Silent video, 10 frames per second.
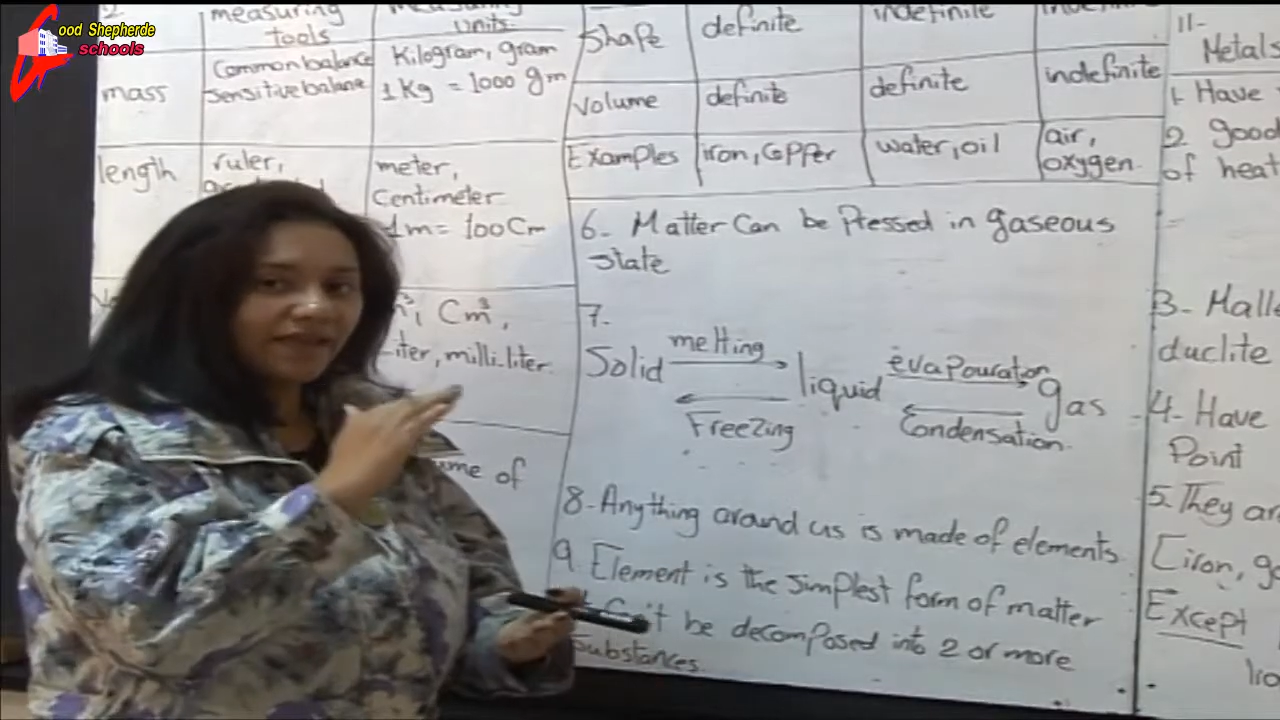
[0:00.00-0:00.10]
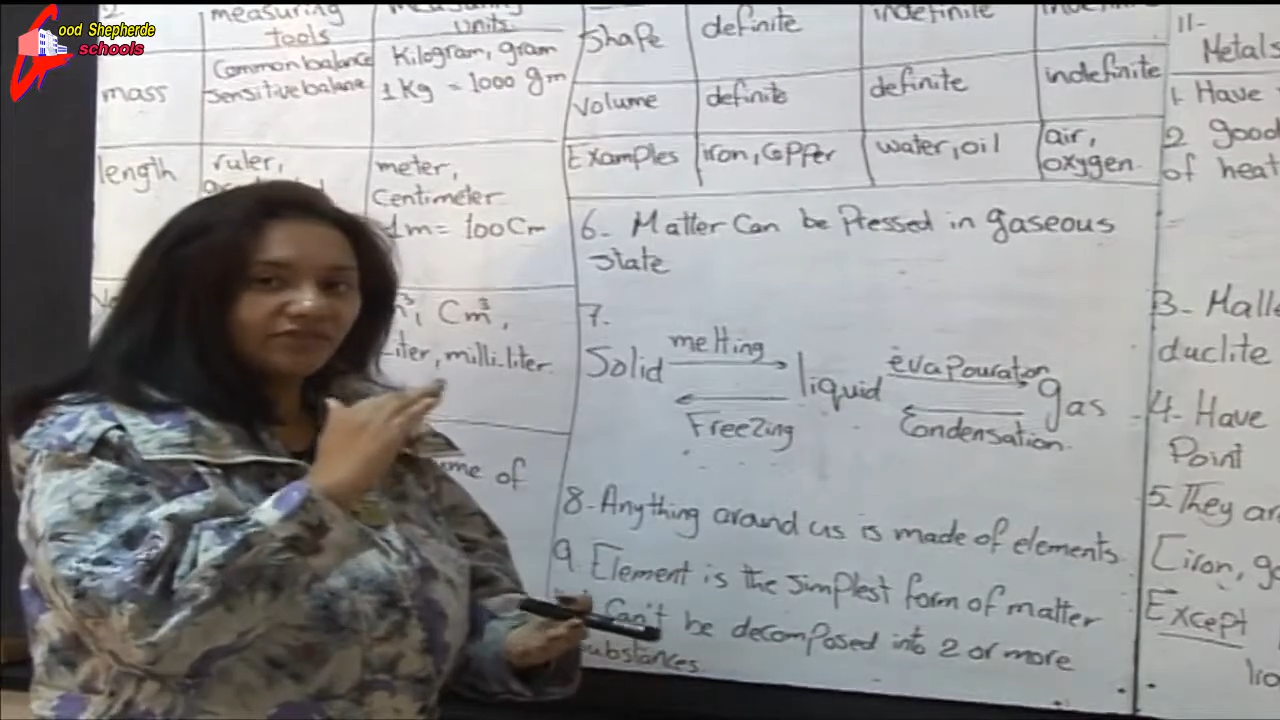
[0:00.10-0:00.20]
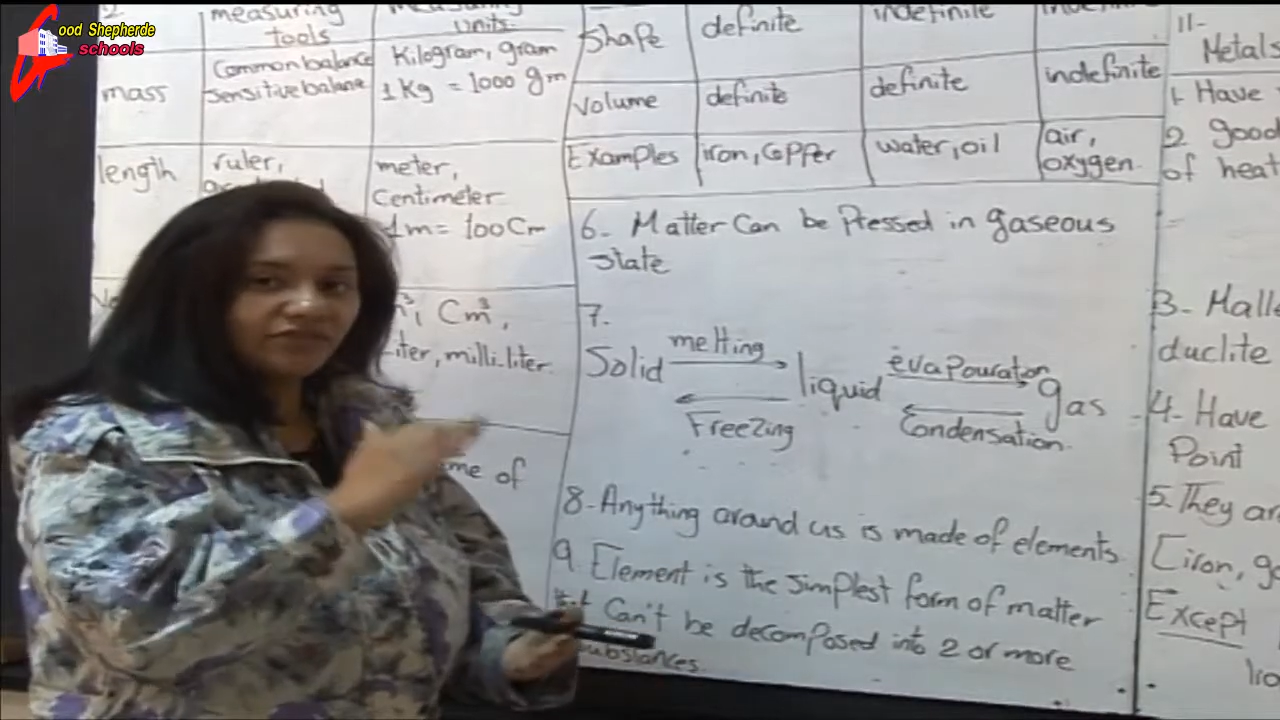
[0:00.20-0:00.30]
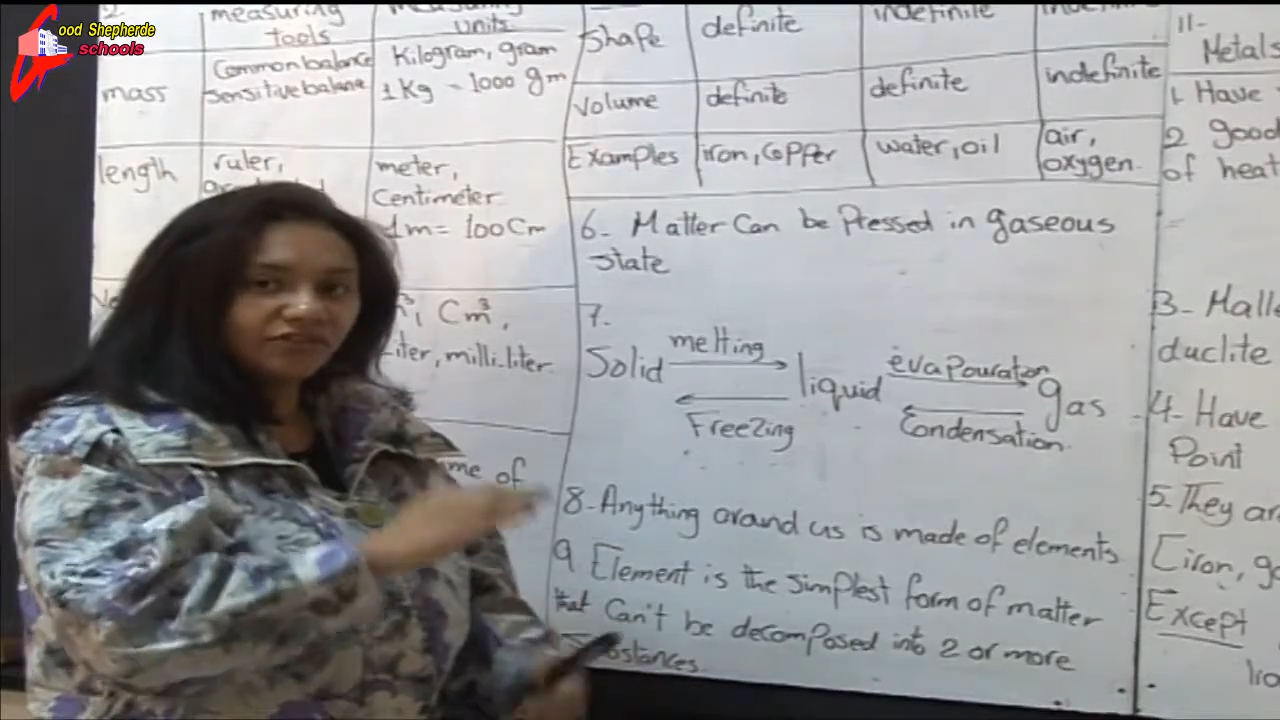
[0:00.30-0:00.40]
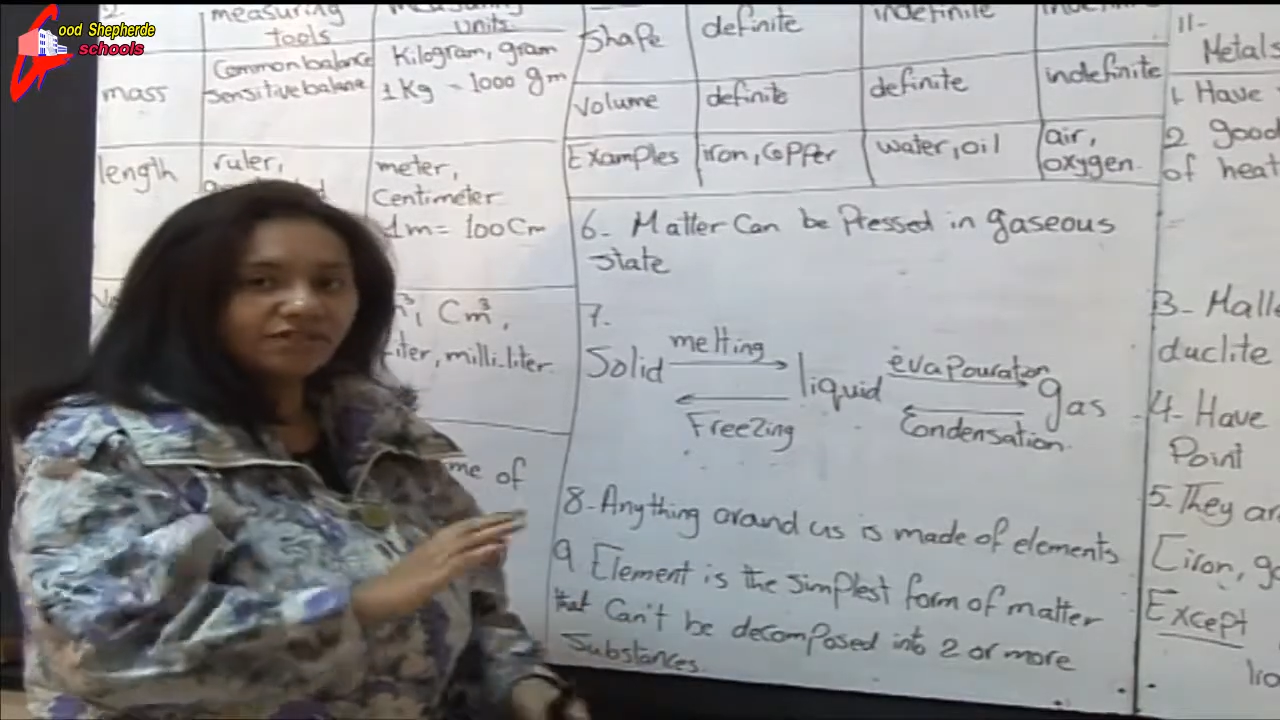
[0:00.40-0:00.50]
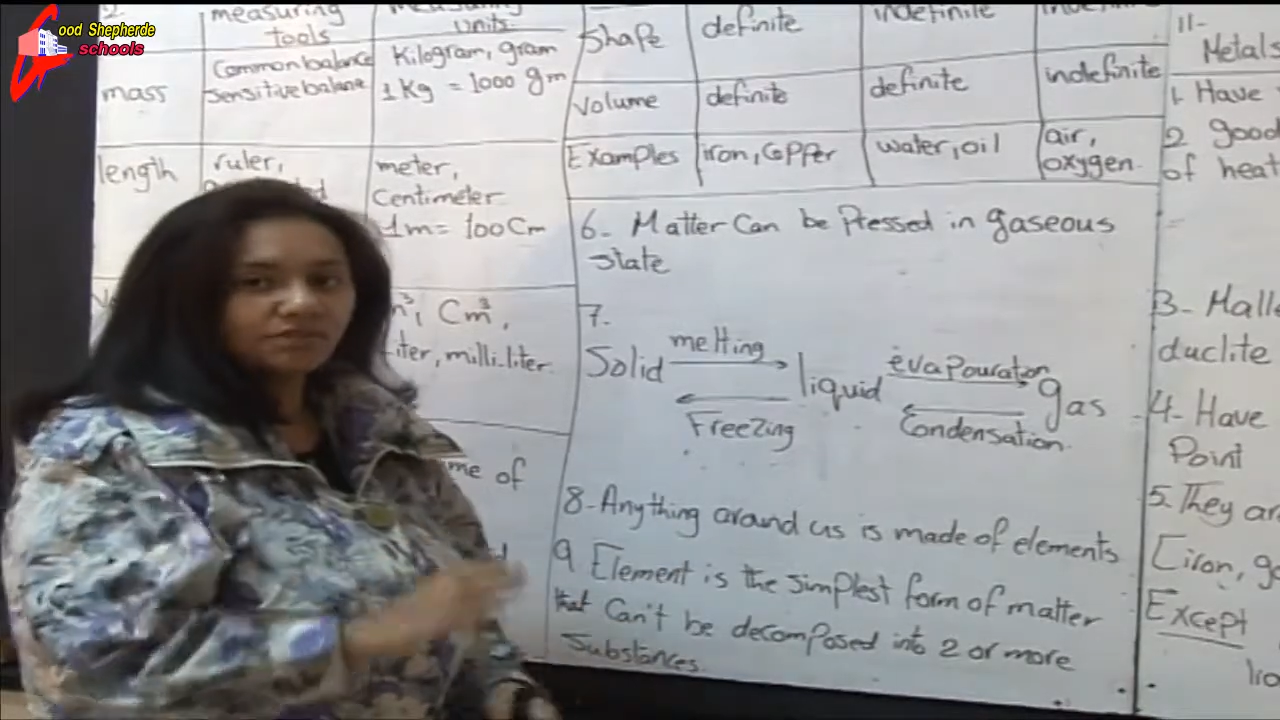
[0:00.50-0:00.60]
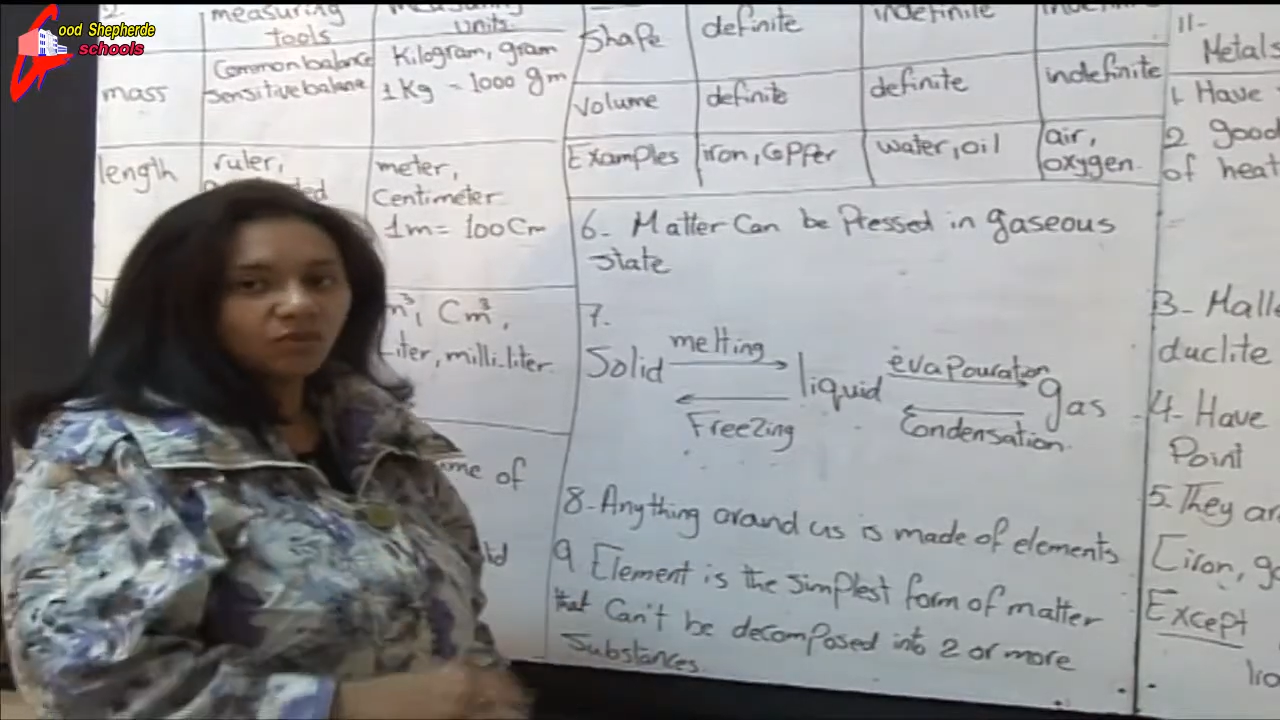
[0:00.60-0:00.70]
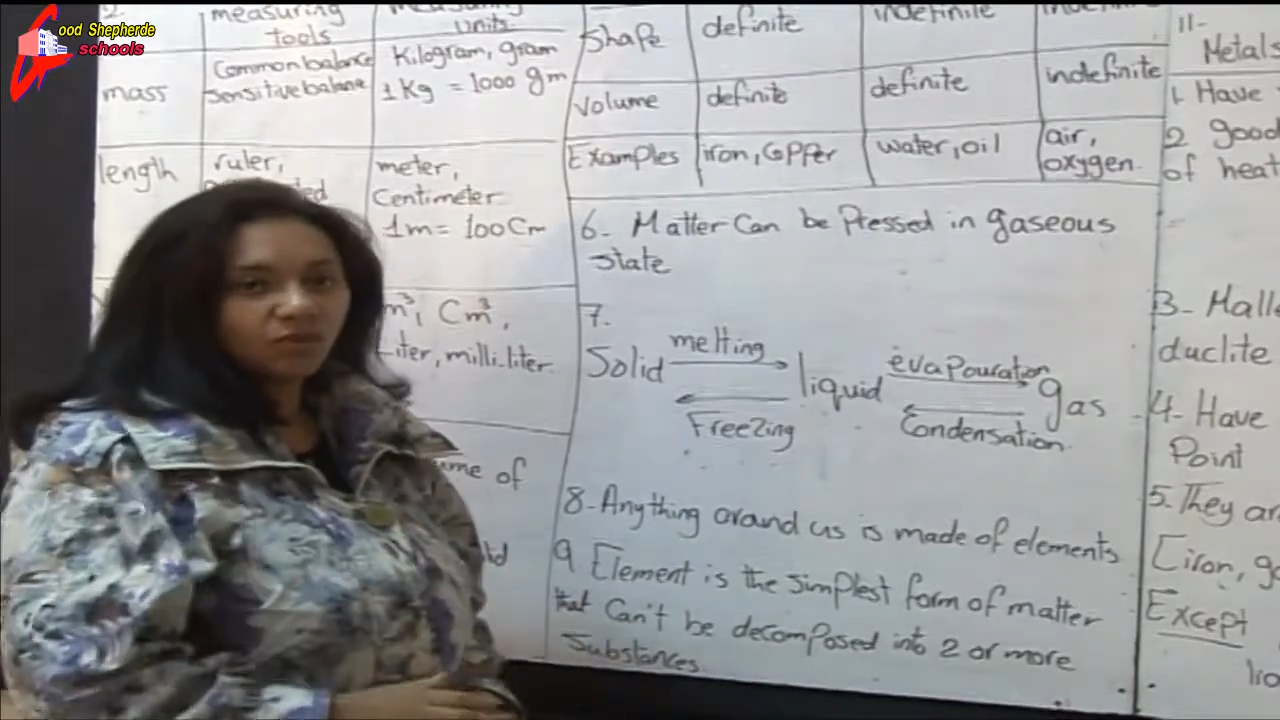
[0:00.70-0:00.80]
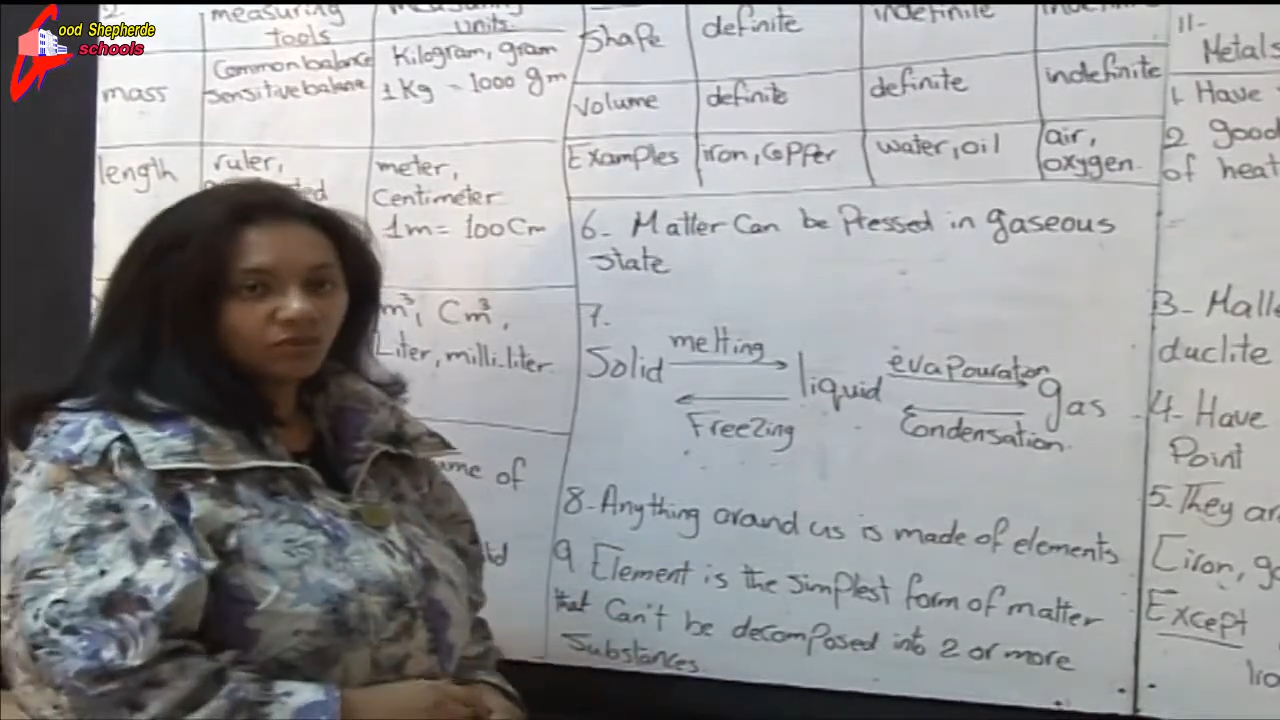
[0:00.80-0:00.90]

a very small